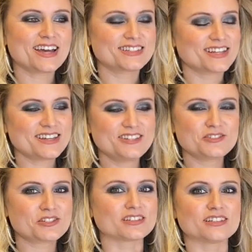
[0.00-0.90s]
Not
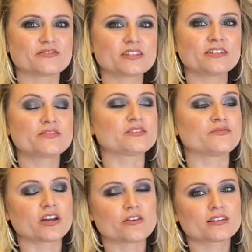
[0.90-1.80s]
usually. If it's
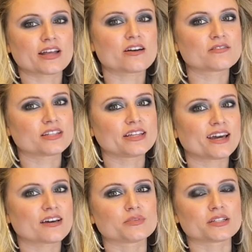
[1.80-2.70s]
very loud, then
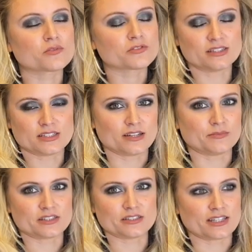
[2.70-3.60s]
yeah, but most of the time
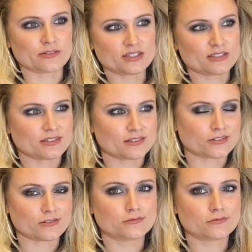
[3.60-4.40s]
it's just ready to go.